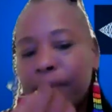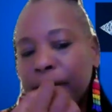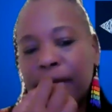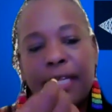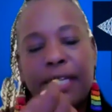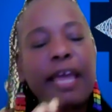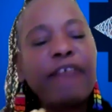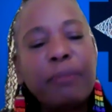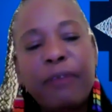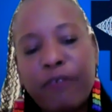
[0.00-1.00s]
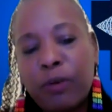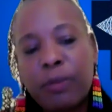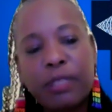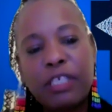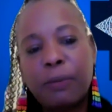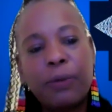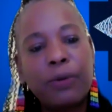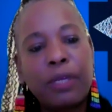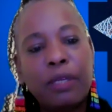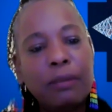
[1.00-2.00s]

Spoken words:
but it didn't have to be verbally spoken.